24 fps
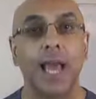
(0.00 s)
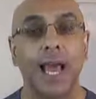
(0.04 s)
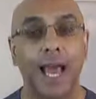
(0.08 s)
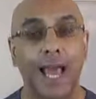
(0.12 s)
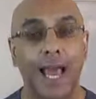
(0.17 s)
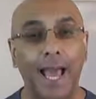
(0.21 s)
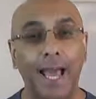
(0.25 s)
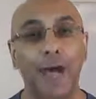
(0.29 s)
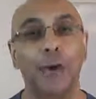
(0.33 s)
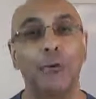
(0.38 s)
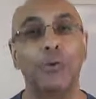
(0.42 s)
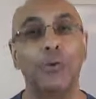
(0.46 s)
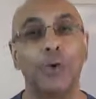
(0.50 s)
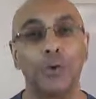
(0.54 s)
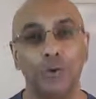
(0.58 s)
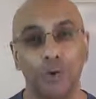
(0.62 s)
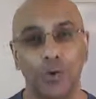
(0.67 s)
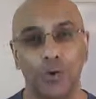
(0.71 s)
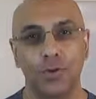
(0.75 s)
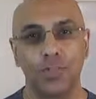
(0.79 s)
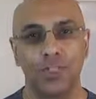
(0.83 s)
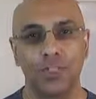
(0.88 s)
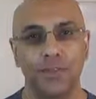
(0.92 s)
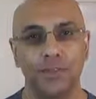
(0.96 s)
how you
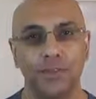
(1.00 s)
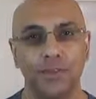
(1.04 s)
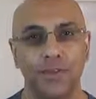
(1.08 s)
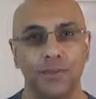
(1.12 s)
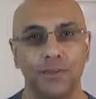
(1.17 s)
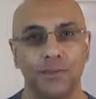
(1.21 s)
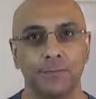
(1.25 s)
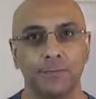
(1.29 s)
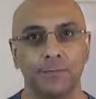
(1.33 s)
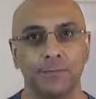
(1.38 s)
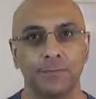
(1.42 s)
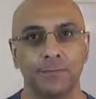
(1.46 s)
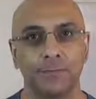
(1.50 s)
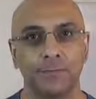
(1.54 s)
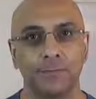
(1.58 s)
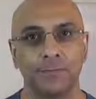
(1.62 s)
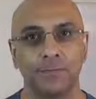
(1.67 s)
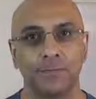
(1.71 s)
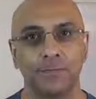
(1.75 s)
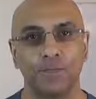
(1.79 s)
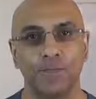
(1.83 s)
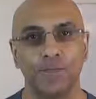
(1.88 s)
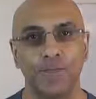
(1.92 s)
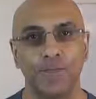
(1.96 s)
want to feel.
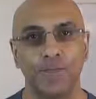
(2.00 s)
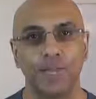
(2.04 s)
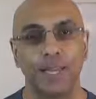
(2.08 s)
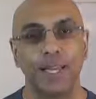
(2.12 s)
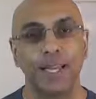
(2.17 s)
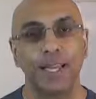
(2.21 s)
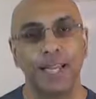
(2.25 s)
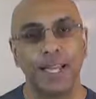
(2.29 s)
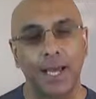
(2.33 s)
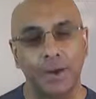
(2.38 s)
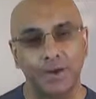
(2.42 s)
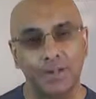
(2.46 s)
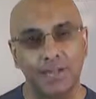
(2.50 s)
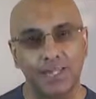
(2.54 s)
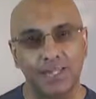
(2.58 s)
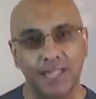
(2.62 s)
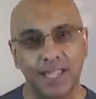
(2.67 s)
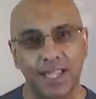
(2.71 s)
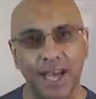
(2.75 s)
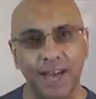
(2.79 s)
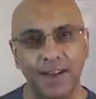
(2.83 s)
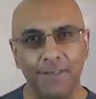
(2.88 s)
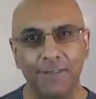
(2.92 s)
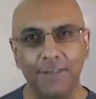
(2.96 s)
Now, it's
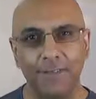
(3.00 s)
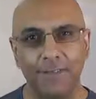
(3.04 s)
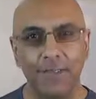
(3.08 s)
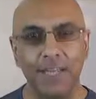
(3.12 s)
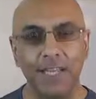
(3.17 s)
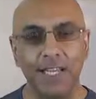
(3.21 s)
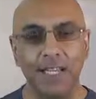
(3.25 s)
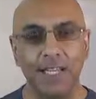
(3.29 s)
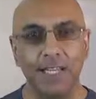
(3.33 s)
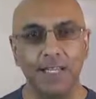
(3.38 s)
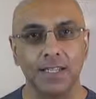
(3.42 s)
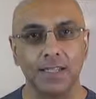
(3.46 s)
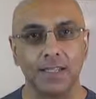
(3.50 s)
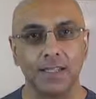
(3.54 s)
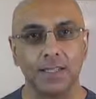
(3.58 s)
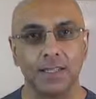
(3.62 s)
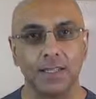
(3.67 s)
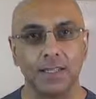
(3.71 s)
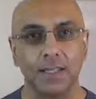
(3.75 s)
that feeling